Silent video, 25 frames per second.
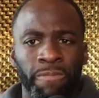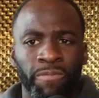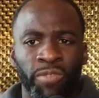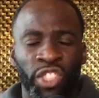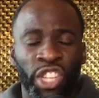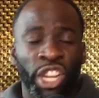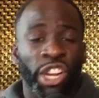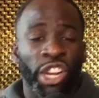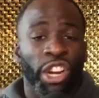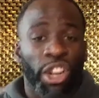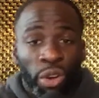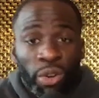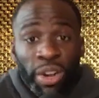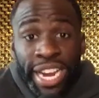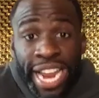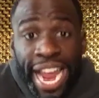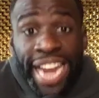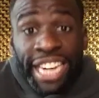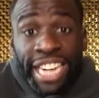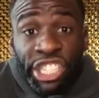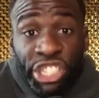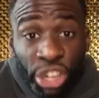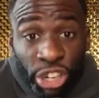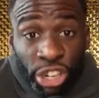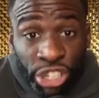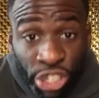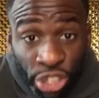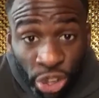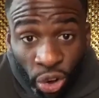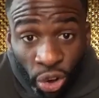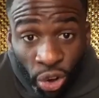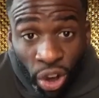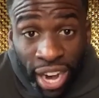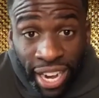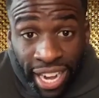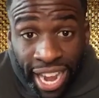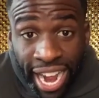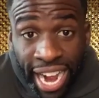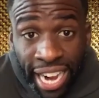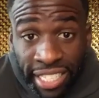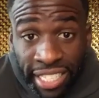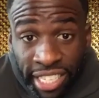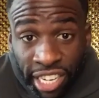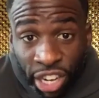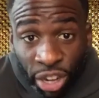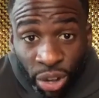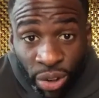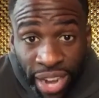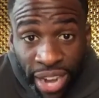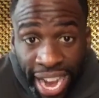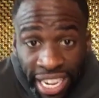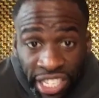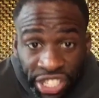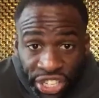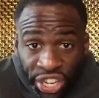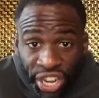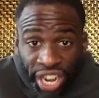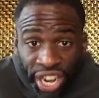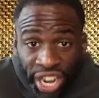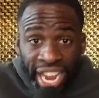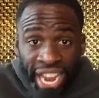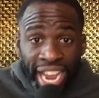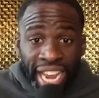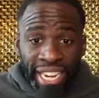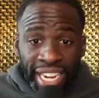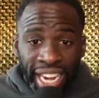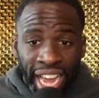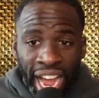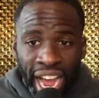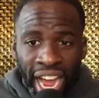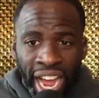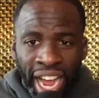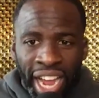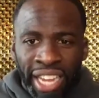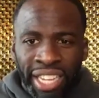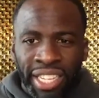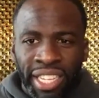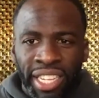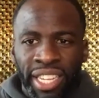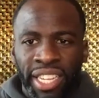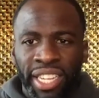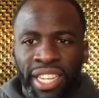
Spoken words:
to create your storyline, to create your headline,